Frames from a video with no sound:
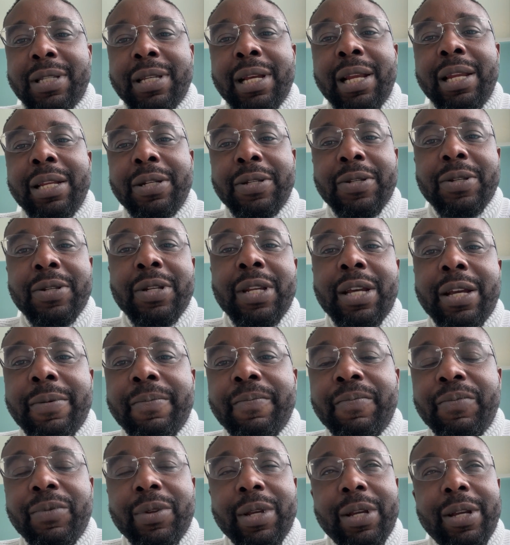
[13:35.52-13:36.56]
sell it to
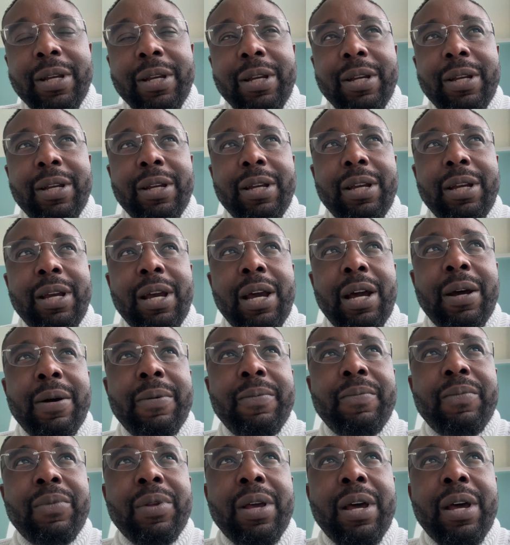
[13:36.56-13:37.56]
them. And